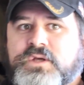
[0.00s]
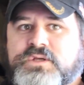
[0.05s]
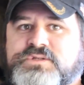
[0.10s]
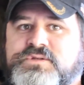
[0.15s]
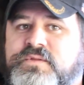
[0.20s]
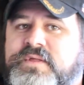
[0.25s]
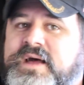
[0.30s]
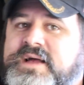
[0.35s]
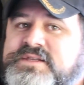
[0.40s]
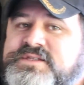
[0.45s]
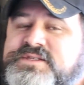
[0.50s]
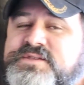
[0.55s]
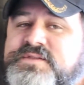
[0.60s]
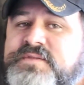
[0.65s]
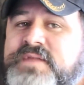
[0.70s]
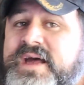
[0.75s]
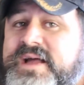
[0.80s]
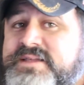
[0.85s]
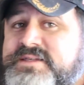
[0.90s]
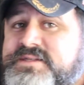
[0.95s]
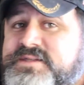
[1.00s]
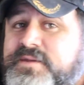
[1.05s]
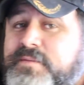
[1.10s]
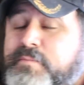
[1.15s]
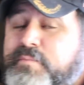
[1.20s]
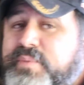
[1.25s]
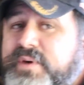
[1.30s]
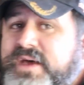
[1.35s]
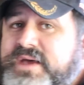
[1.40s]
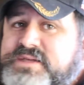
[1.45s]
So that's the
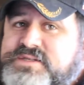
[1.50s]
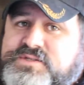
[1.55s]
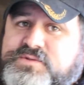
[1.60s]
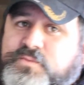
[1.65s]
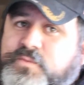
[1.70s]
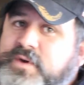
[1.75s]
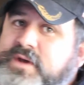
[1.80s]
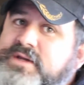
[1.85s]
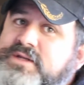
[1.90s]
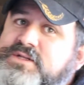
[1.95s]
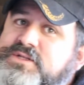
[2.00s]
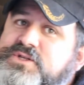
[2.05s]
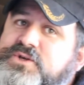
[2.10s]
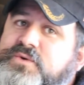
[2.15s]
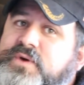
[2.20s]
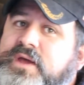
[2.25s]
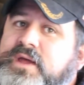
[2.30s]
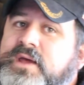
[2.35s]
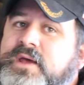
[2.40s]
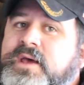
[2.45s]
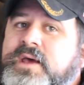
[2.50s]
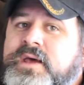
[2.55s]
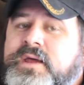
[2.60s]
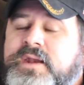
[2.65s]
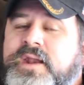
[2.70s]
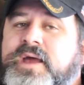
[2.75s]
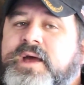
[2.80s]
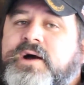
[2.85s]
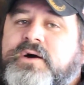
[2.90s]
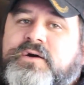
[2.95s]
best way to do it.
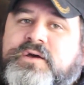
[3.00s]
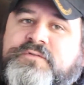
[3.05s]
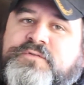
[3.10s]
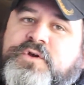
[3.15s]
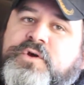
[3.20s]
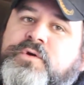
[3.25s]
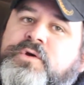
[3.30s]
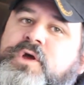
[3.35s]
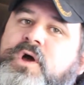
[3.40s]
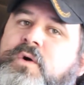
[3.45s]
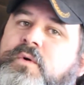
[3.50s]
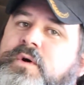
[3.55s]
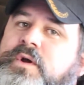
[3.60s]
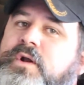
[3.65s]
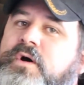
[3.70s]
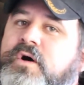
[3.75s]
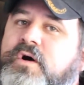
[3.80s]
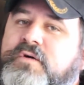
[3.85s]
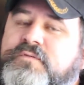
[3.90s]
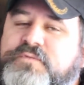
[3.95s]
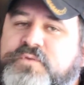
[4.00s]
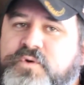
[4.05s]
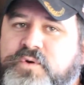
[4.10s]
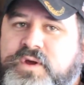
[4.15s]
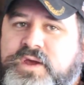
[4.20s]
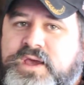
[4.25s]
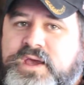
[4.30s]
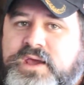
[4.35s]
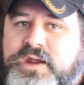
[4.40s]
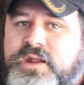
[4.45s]
Now, if you're going off
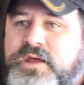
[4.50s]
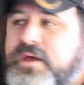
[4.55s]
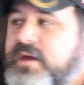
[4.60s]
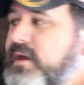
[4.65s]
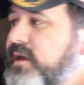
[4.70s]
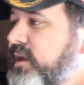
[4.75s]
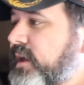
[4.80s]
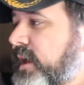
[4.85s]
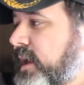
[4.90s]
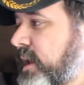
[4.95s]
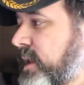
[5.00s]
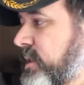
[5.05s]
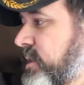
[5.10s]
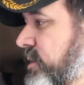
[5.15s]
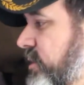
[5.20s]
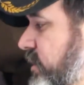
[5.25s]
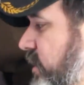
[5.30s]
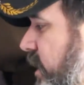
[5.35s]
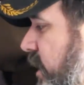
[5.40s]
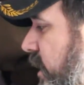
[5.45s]
grid and